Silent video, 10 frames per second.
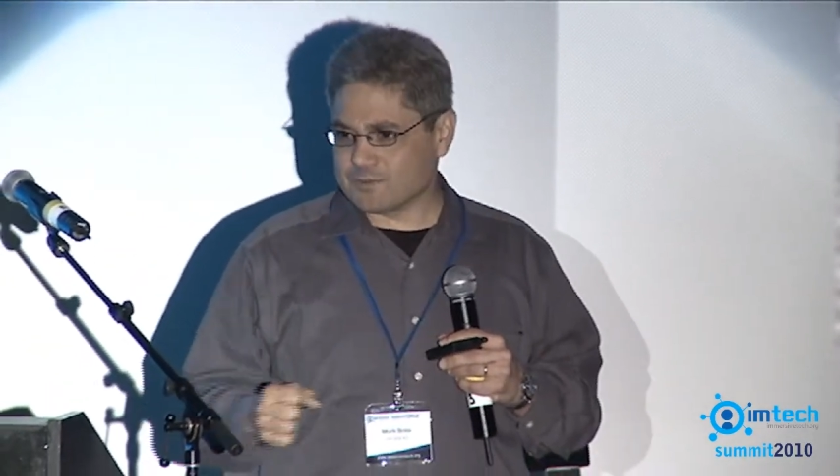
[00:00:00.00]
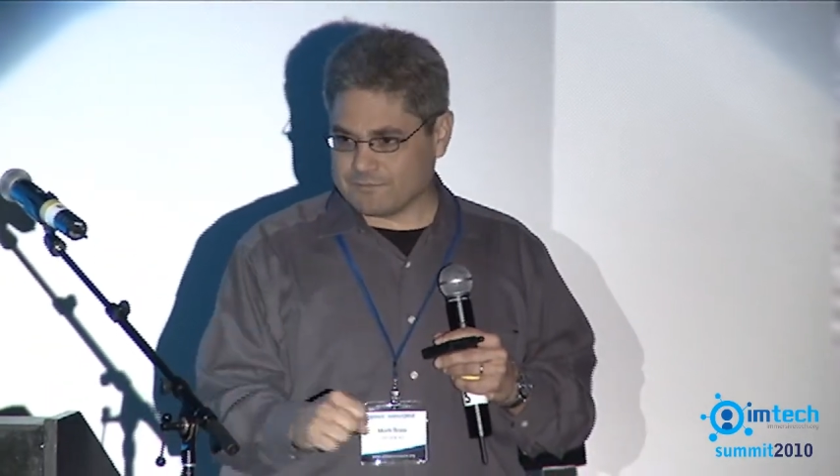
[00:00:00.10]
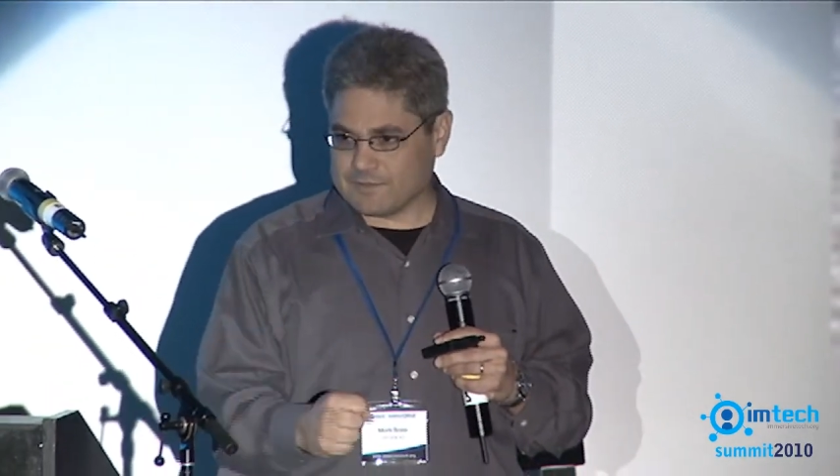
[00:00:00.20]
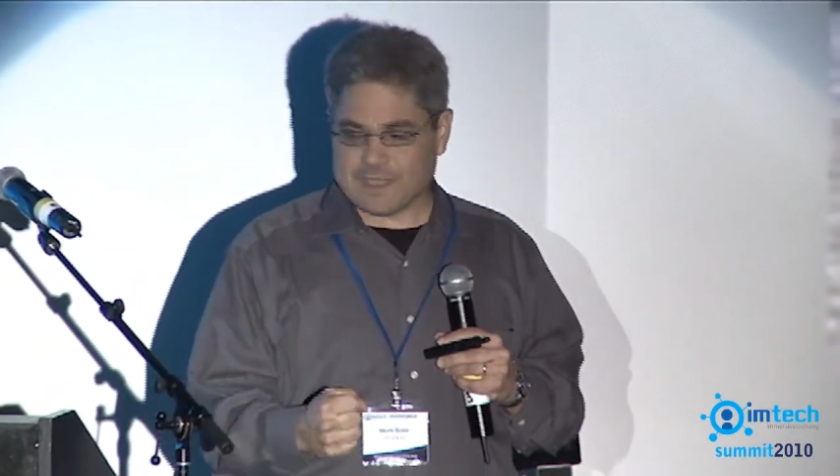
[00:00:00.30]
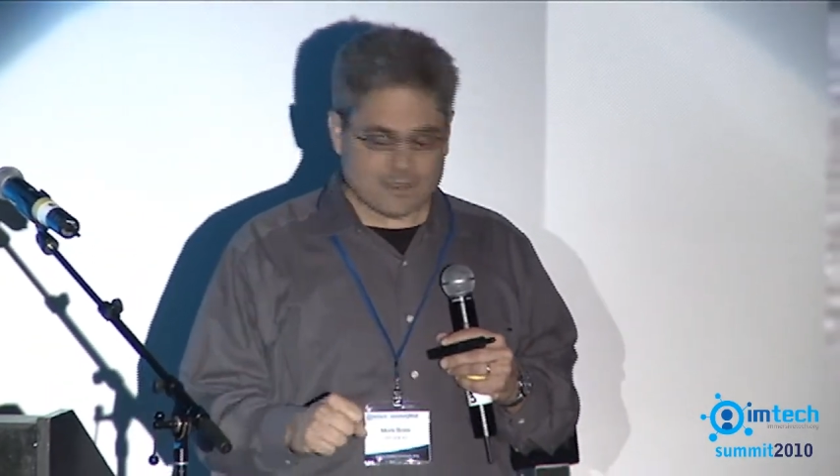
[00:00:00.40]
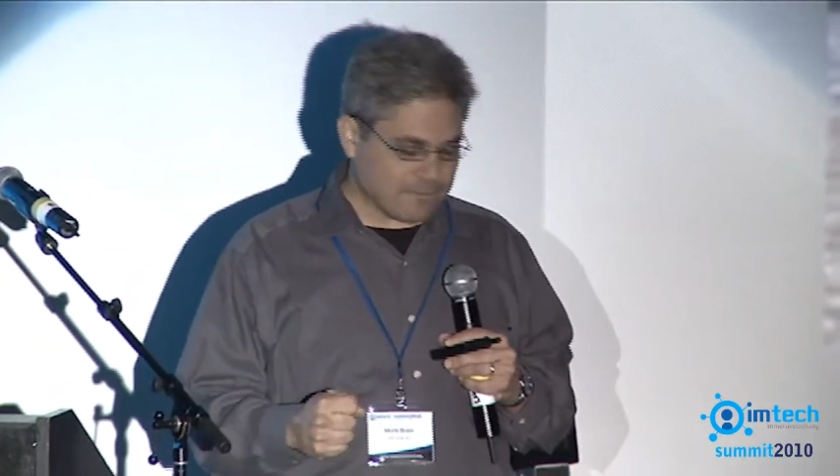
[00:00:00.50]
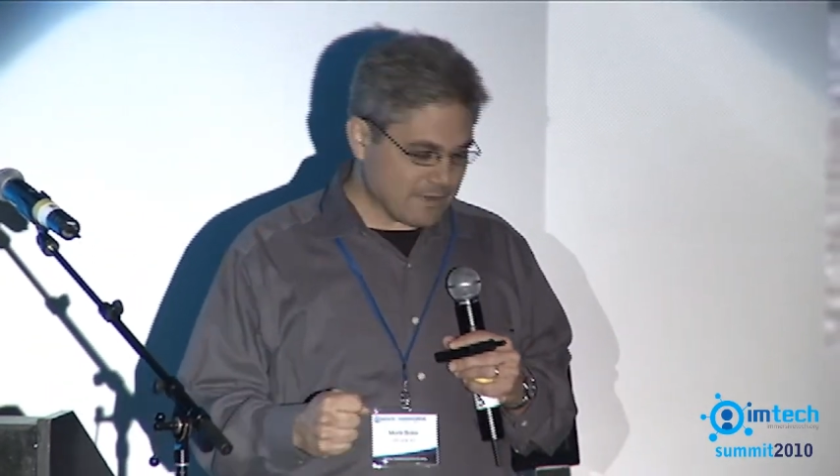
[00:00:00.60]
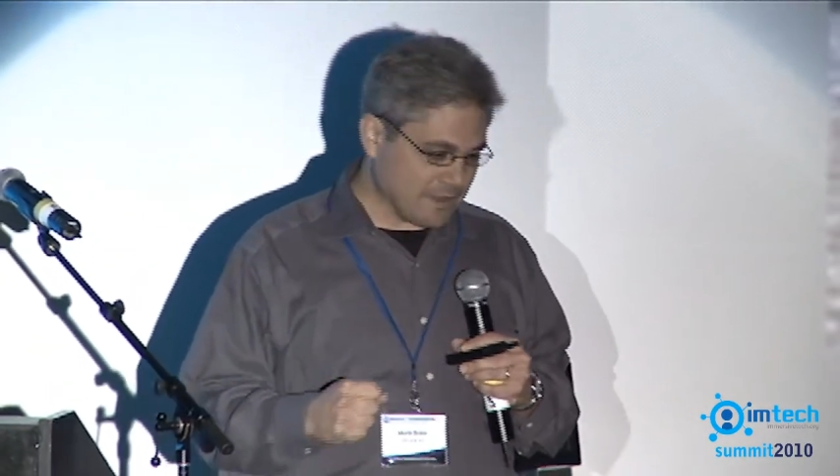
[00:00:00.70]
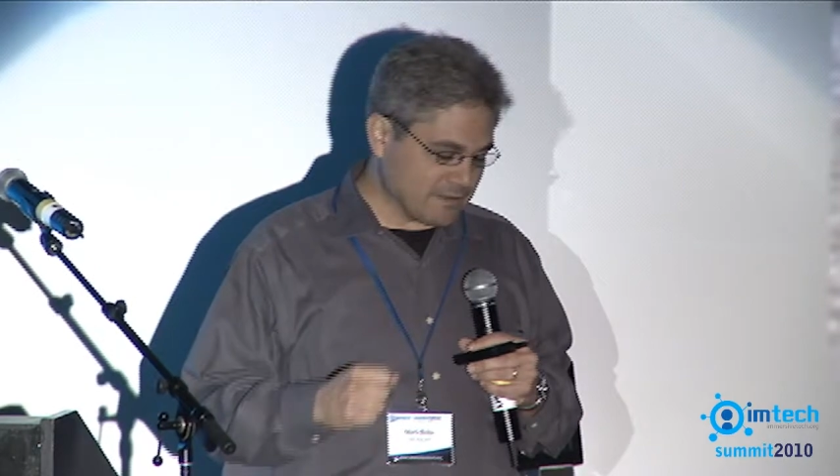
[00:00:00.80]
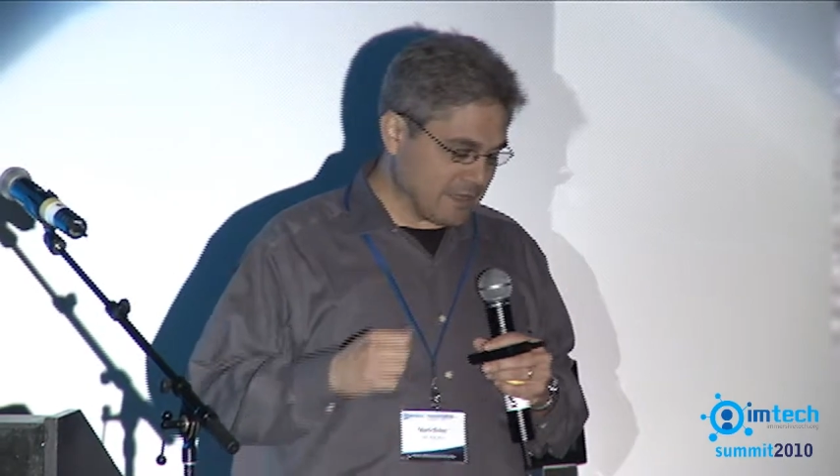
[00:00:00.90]
We're flying
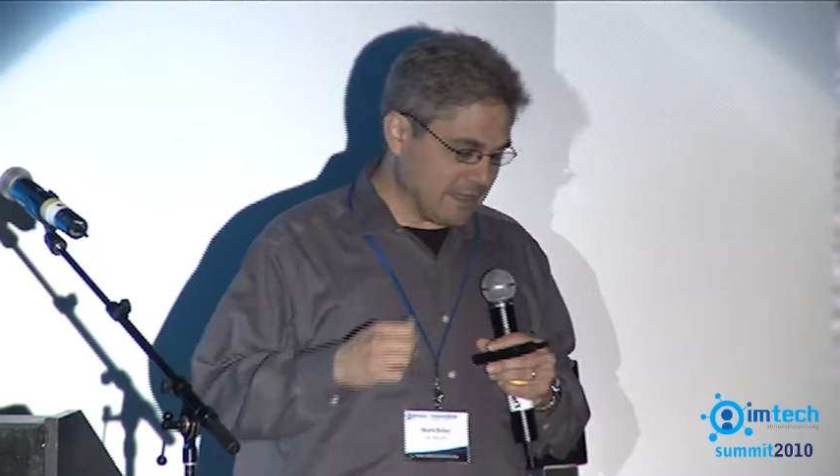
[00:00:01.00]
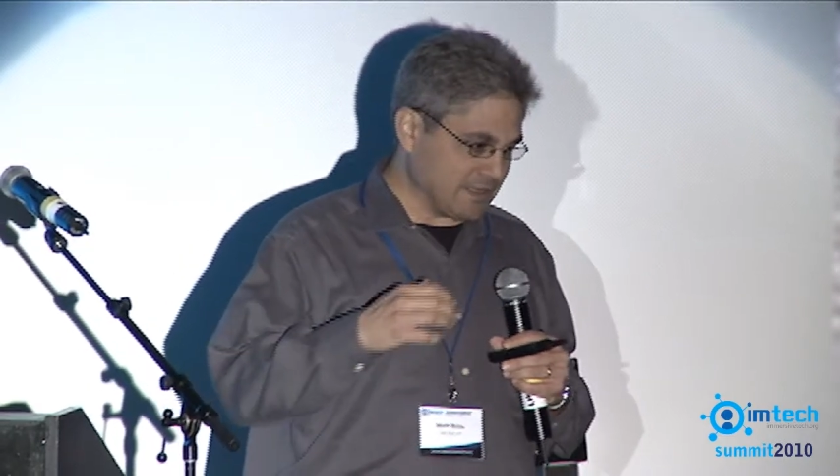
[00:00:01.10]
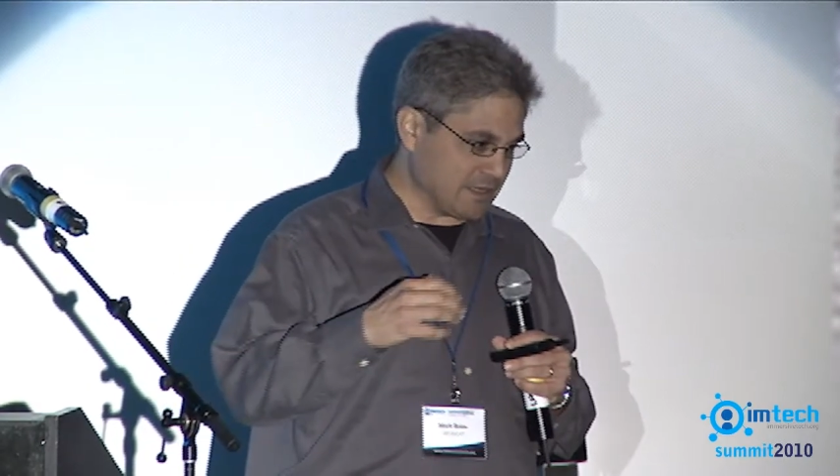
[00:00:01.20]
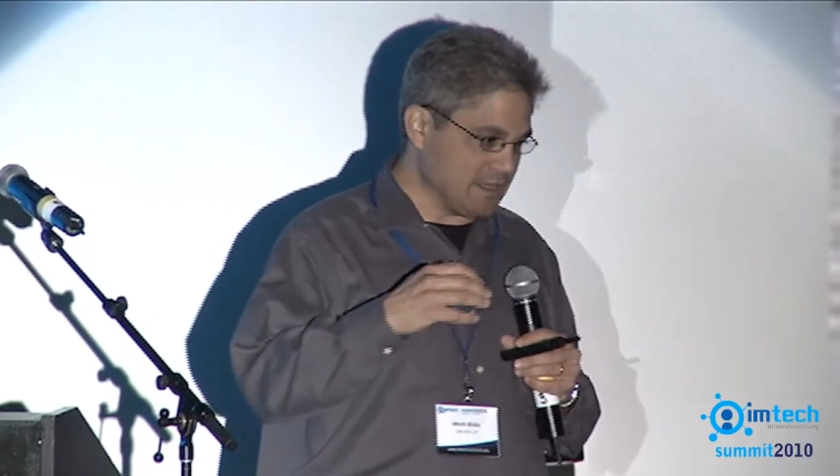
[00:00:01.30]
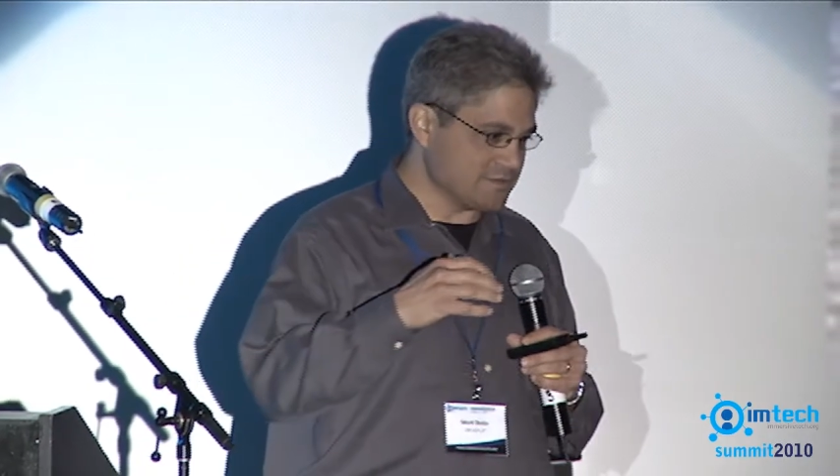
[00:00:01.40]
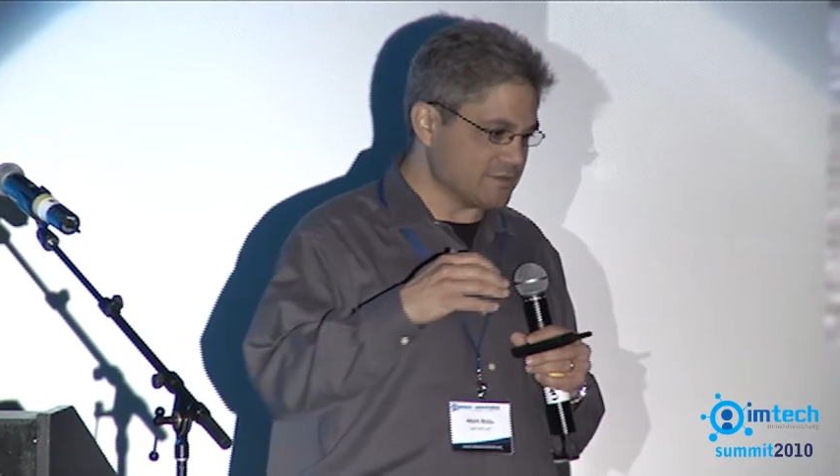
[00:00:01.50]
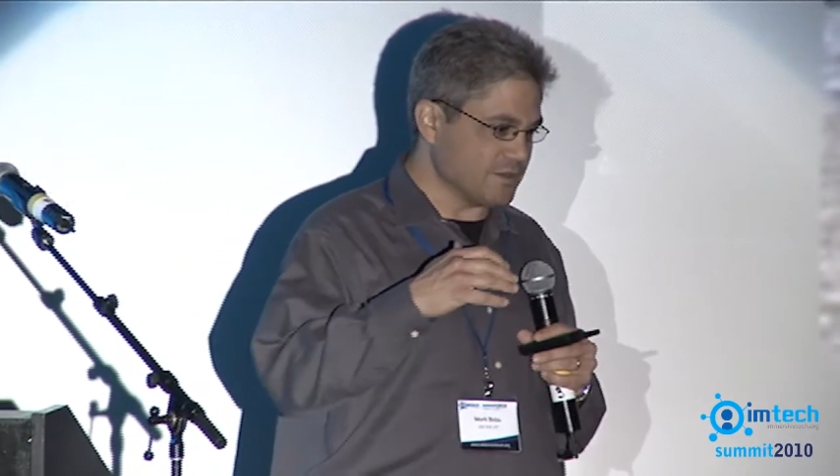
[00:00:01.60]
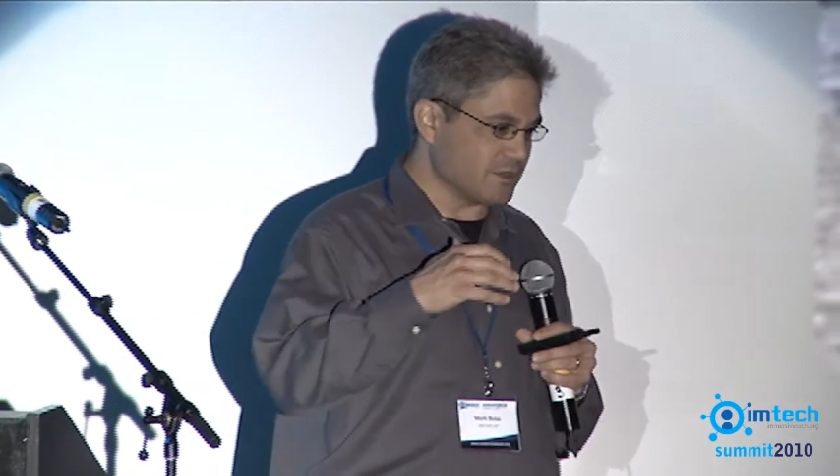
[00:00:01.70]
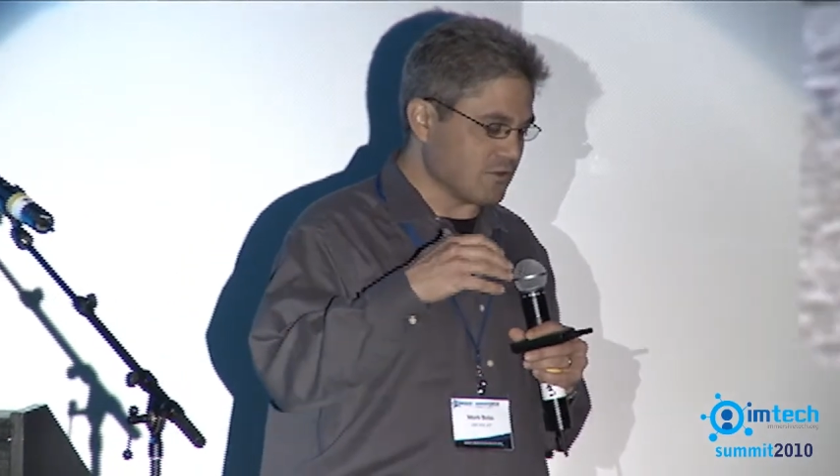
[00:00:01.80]
around, and he's going to